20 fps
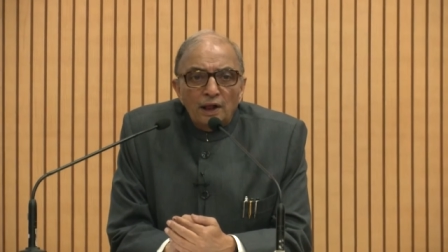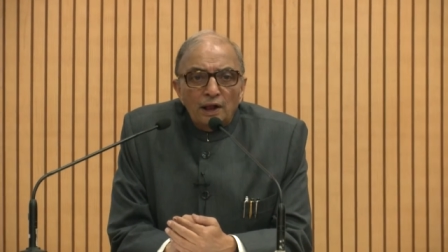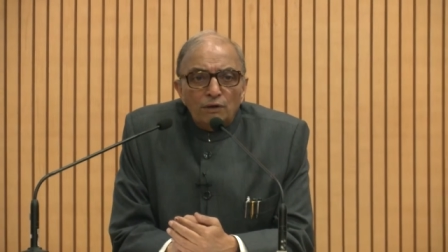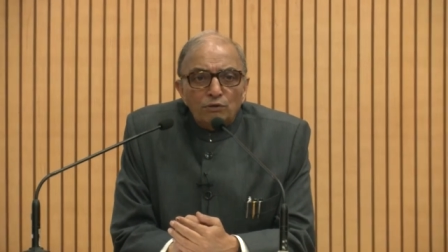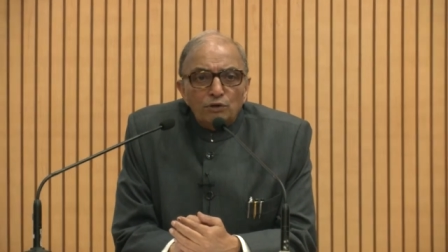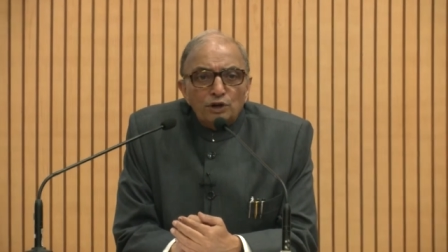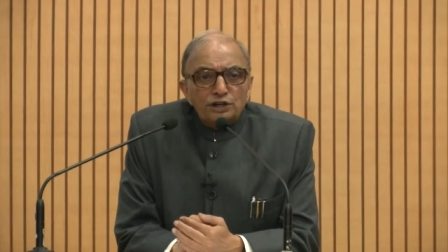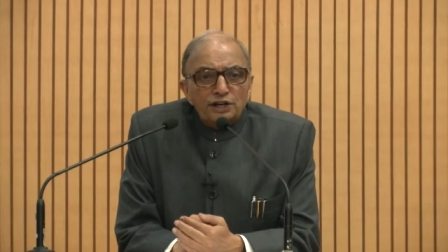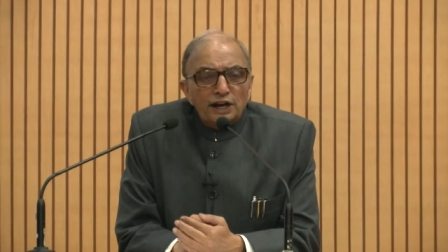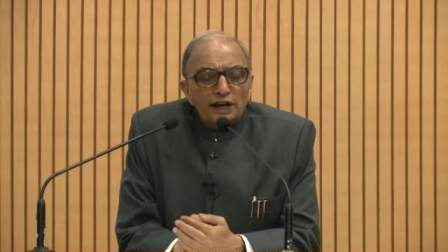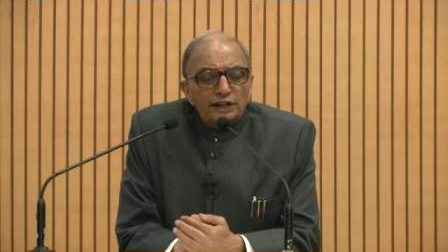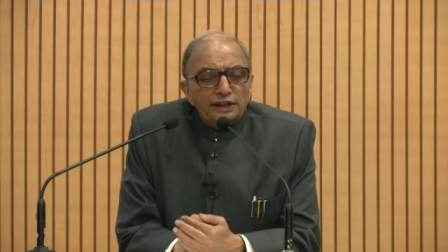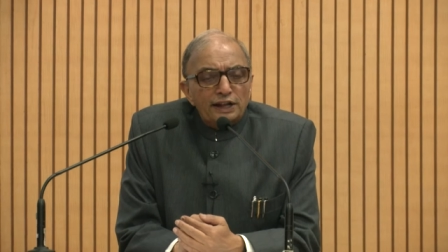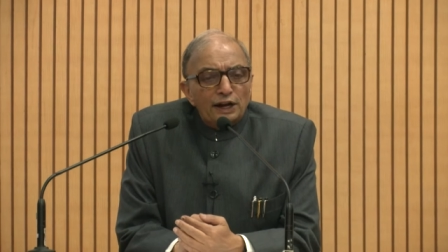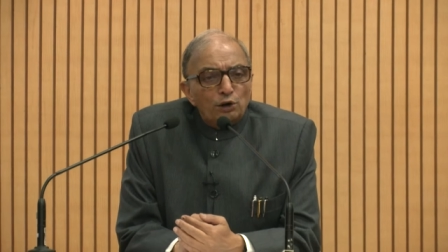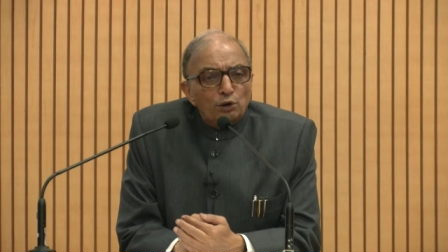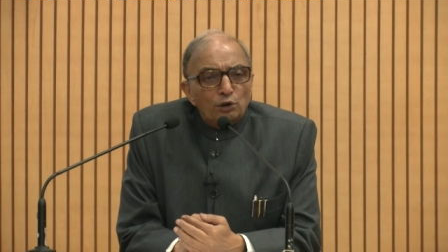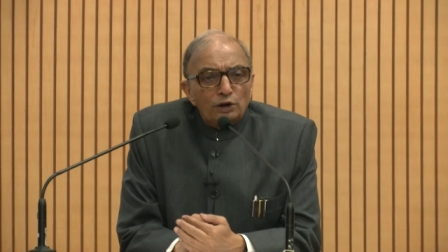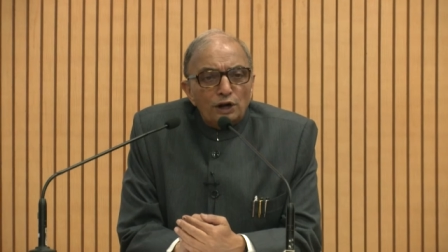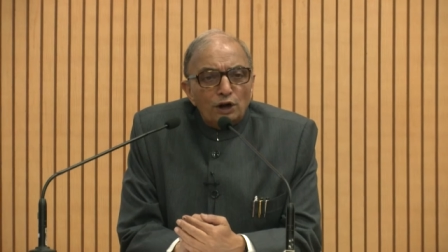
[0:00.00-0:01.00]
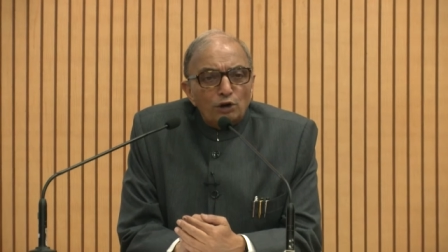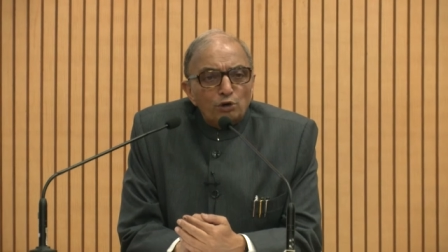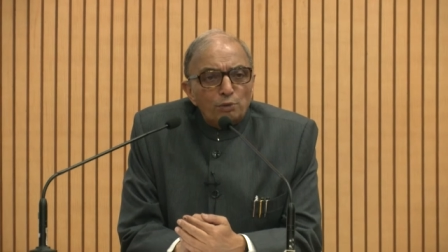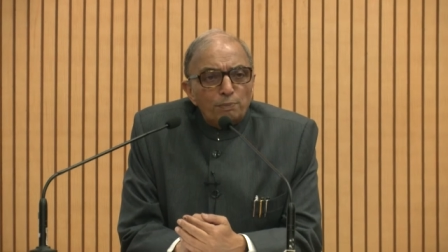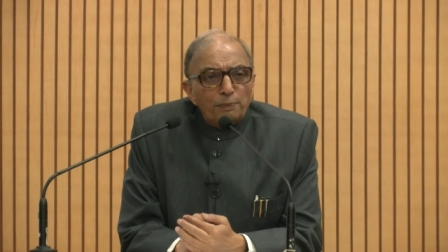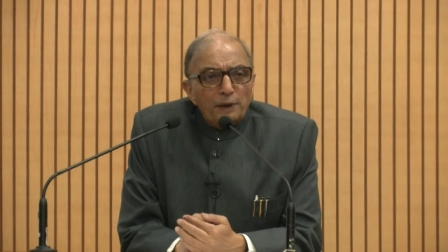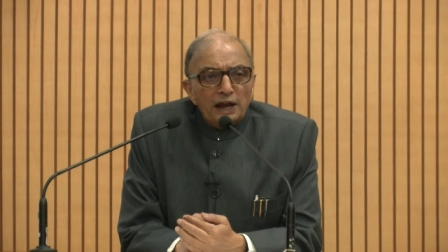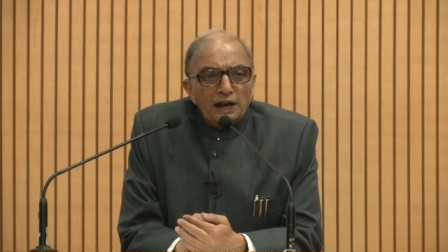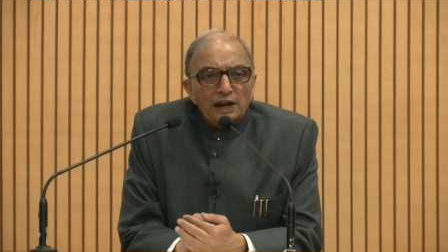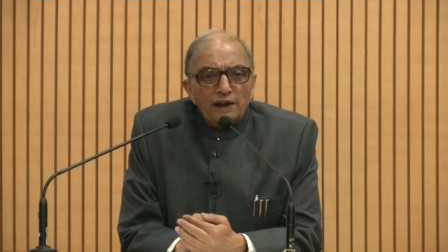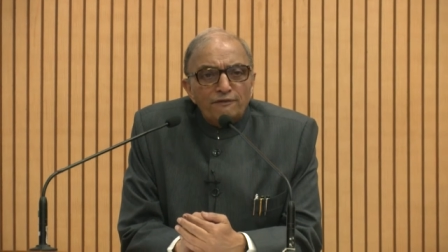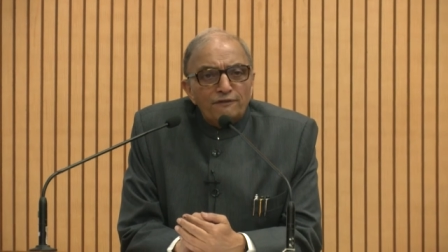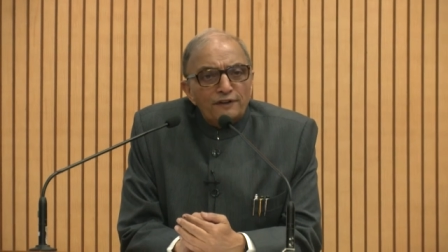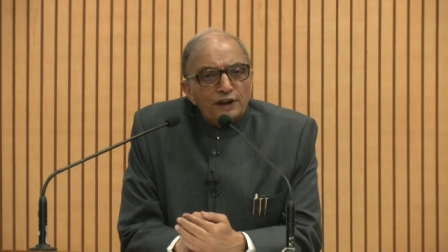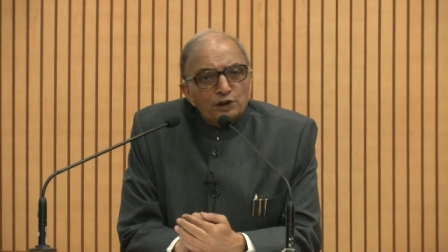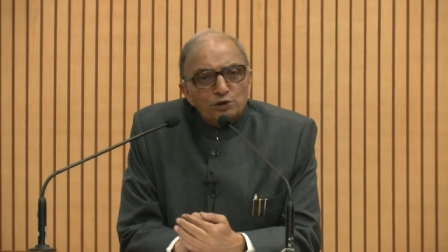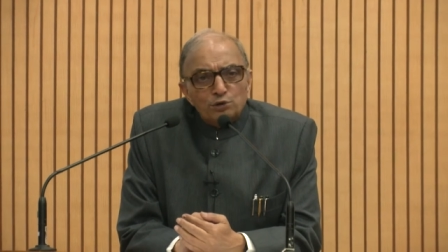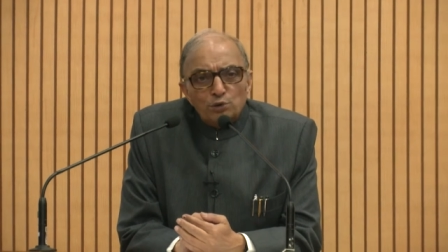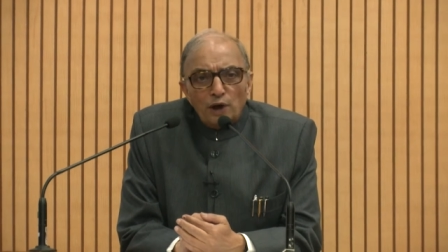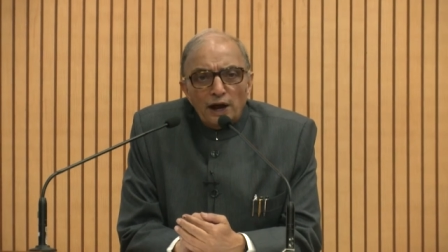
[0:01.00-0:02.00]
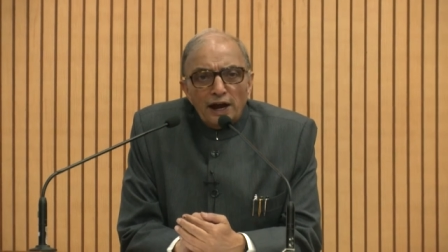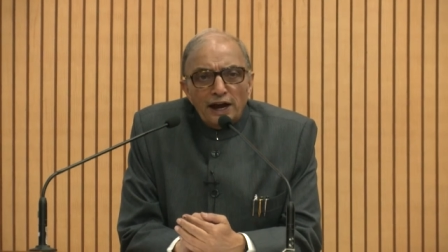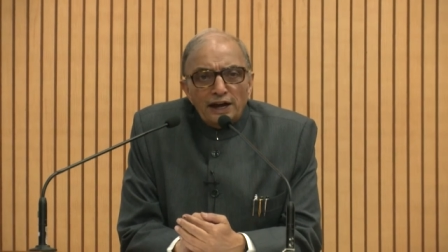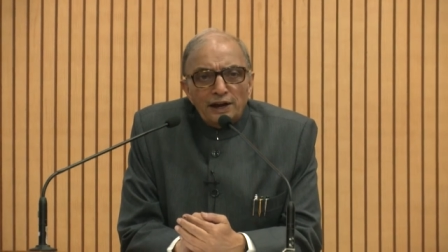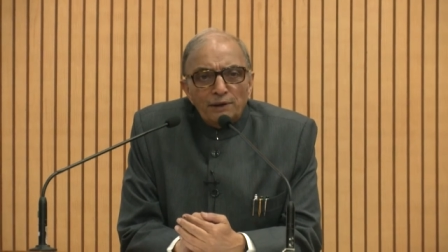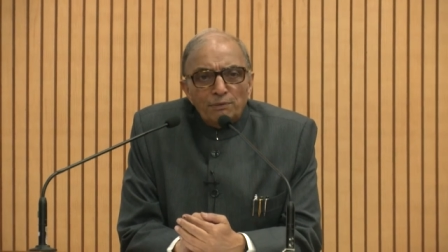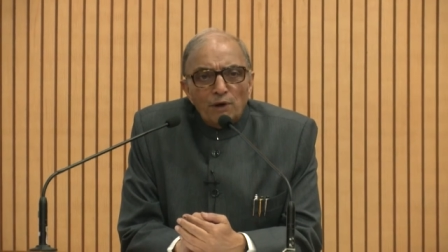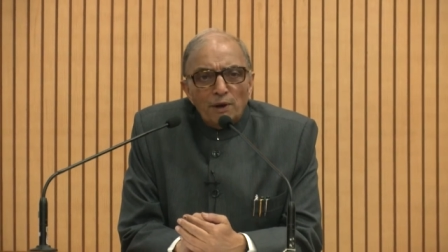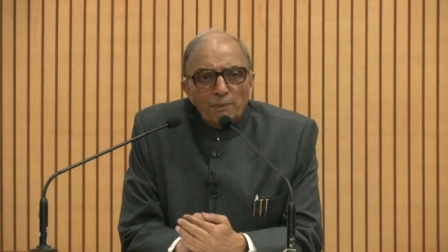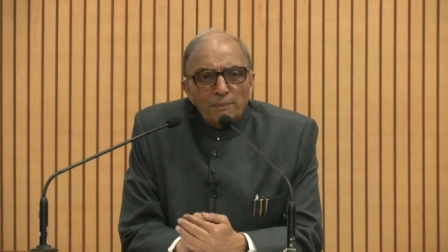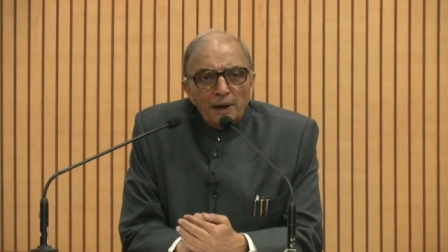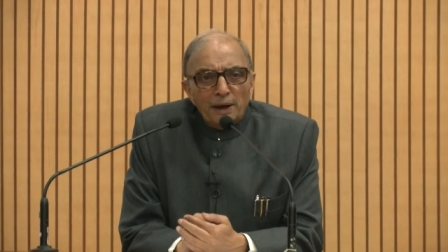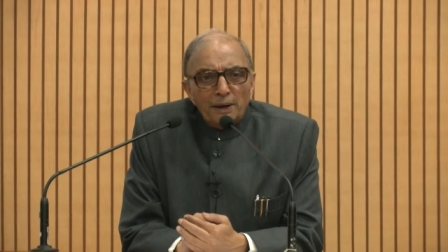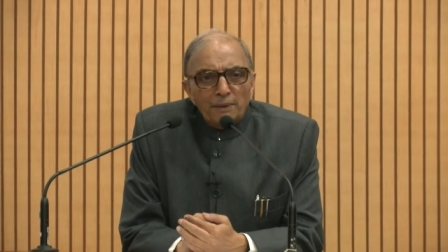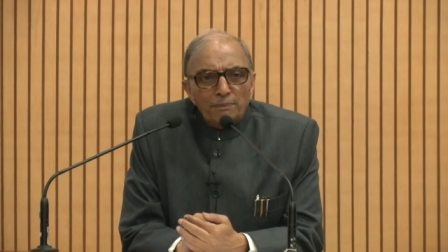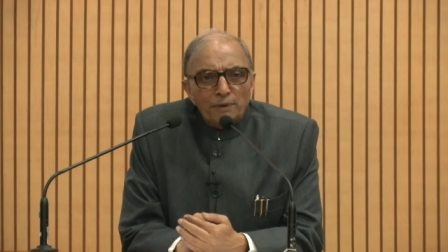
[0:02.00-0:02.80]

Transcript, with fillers: We said they don't have to pay any fees to IIT Bombay